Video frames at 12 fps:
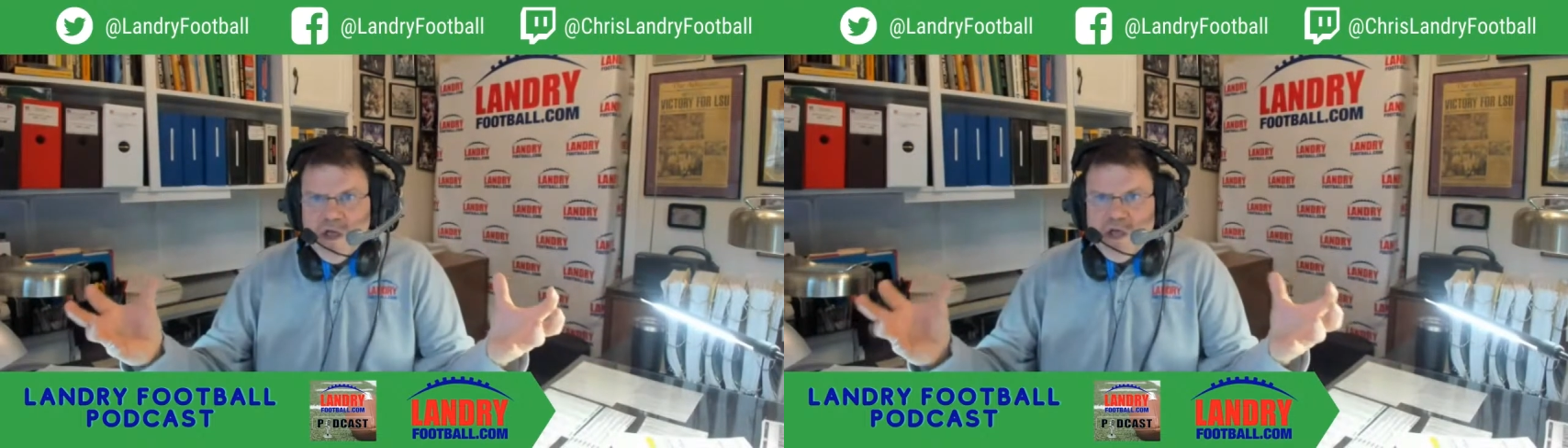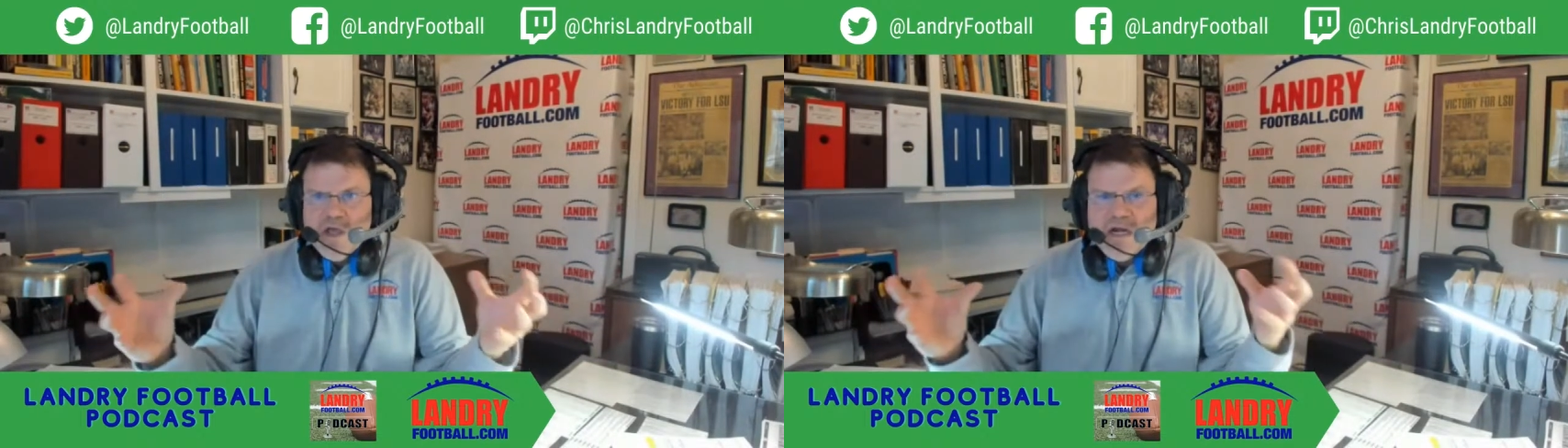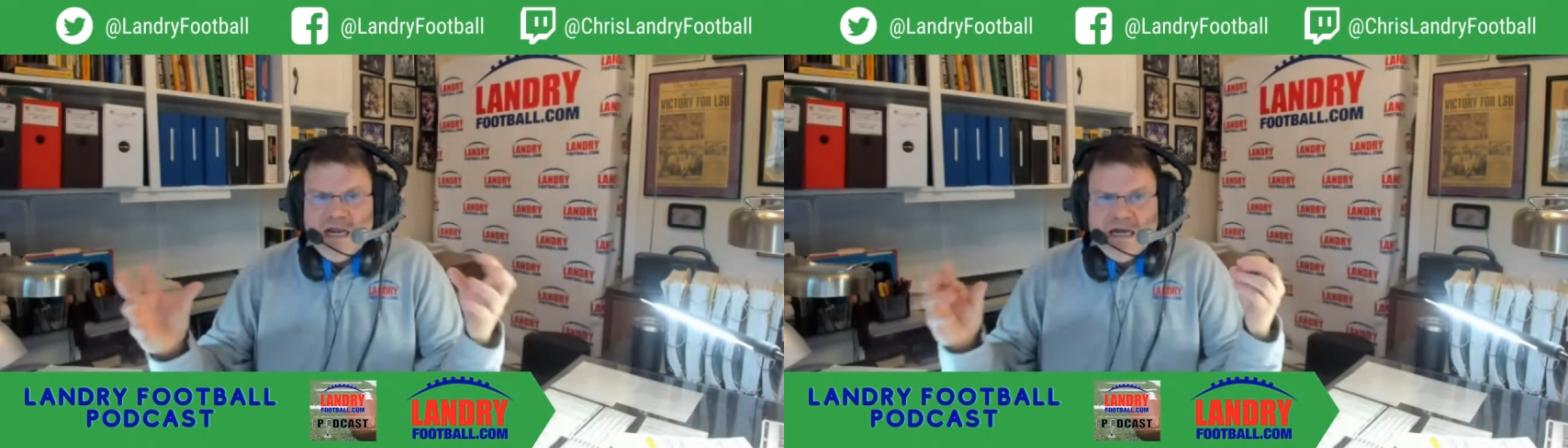
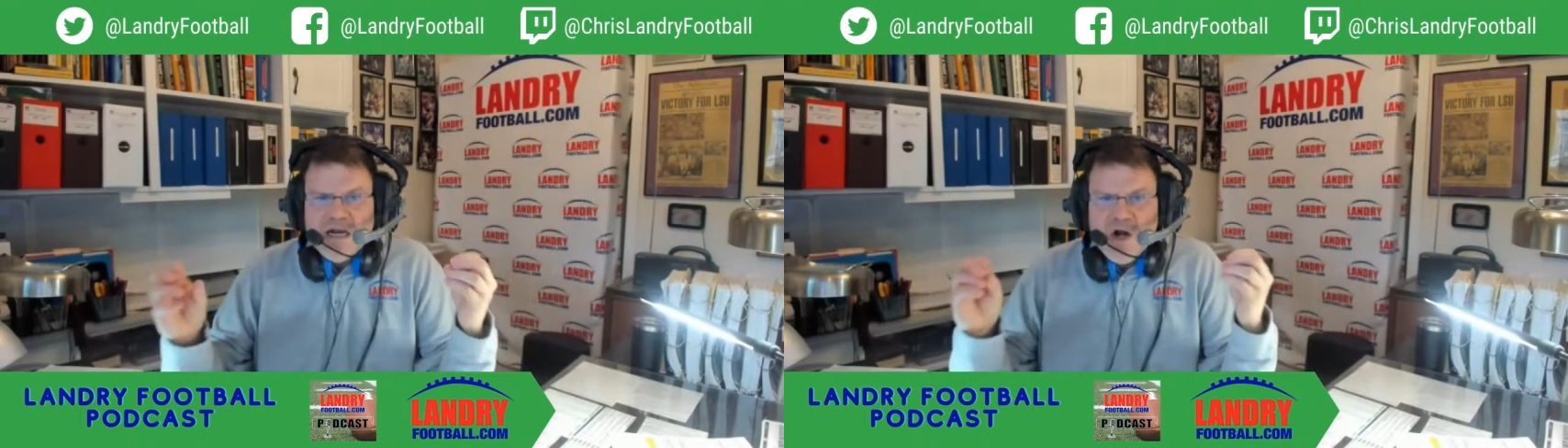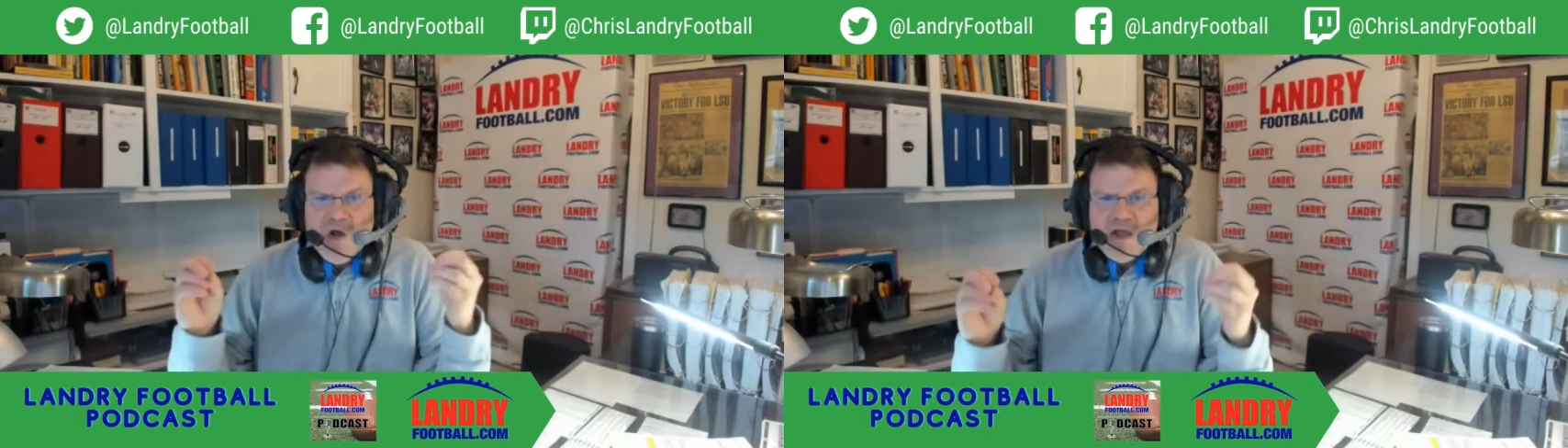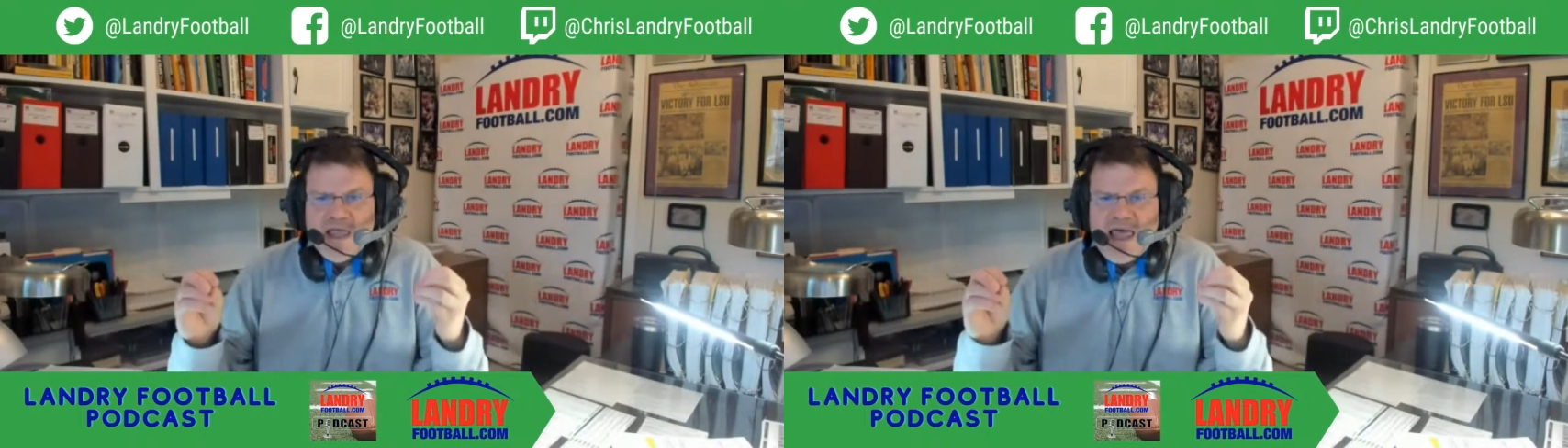You need to
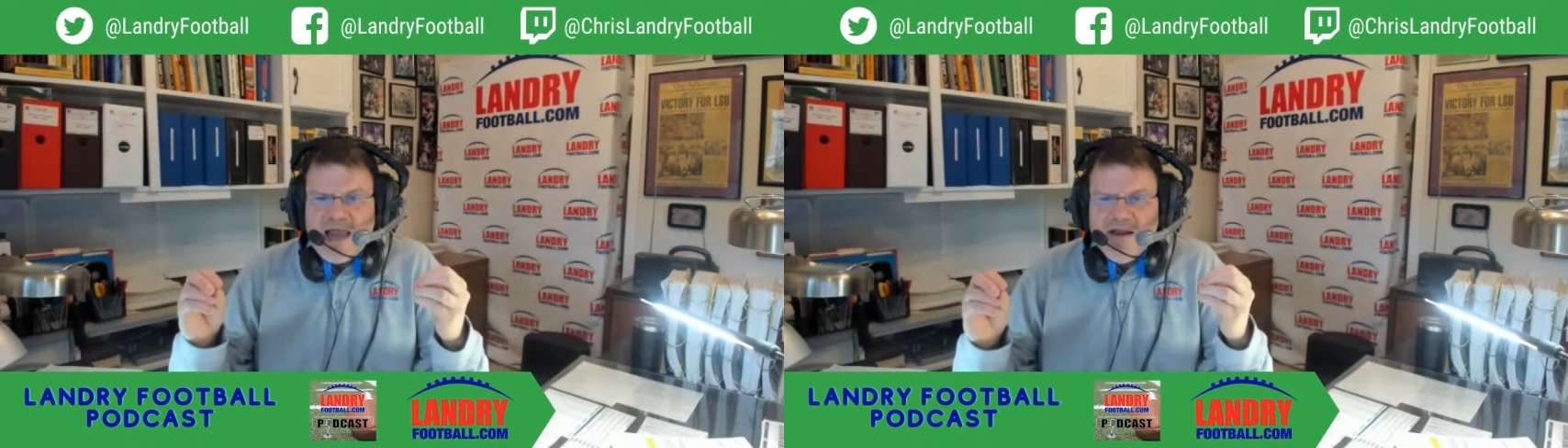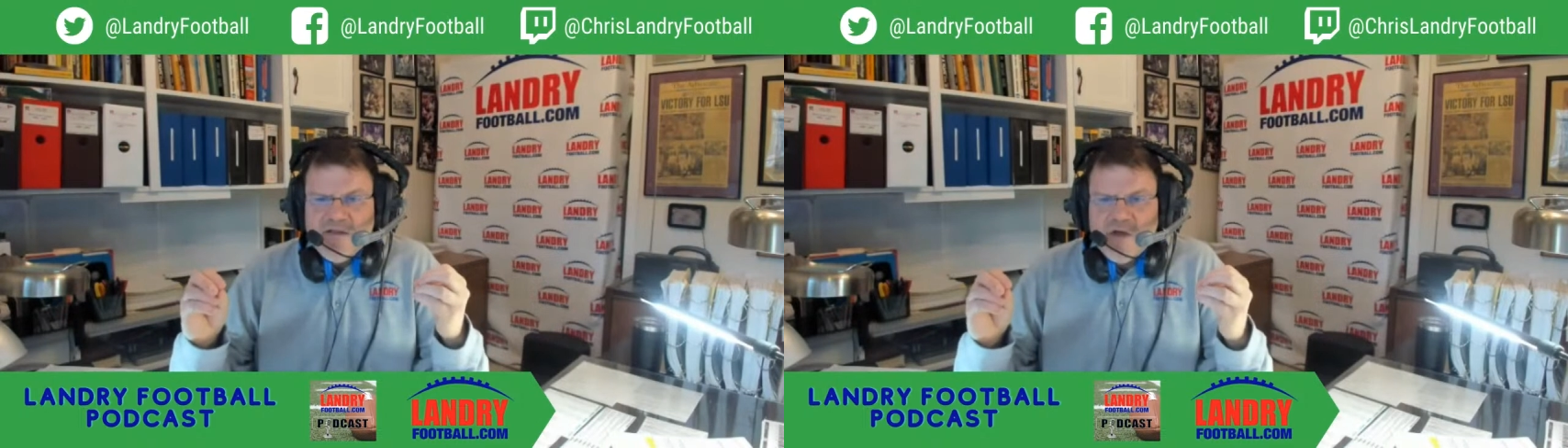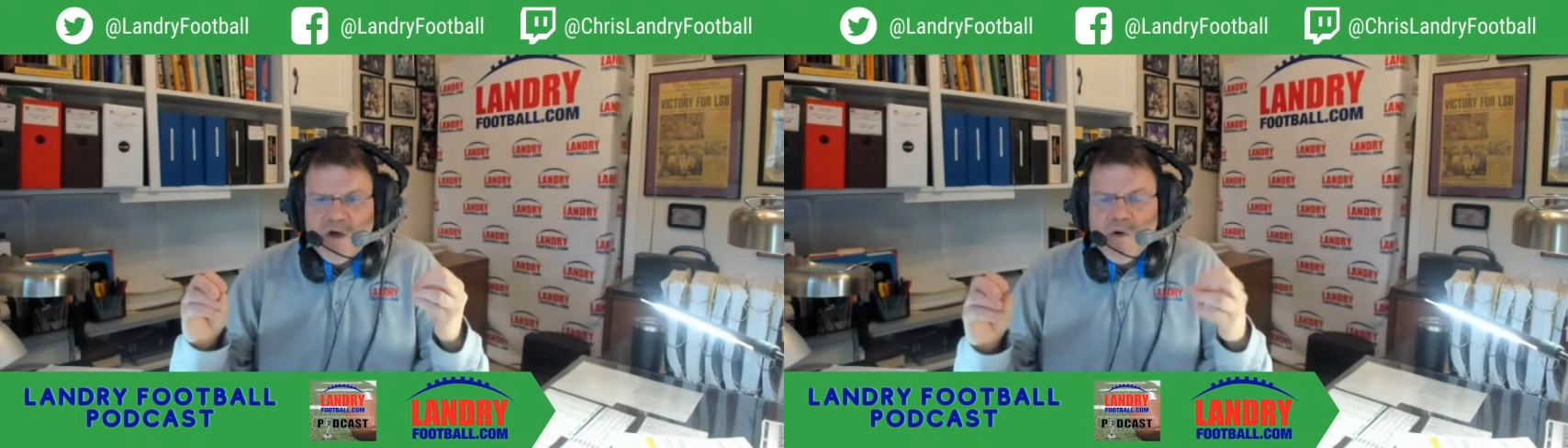look at
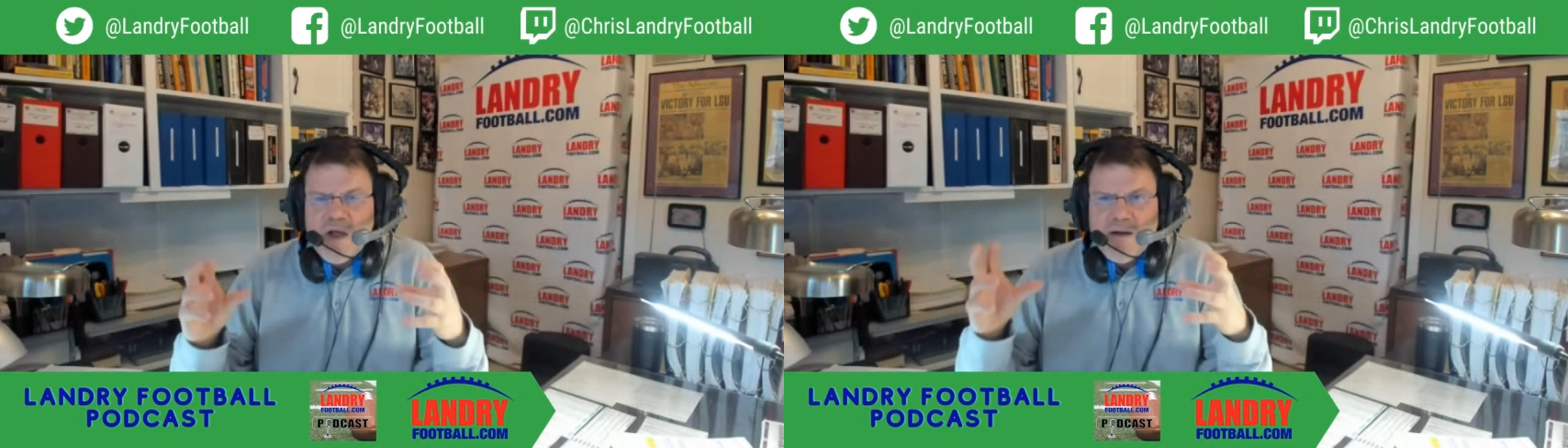it, though,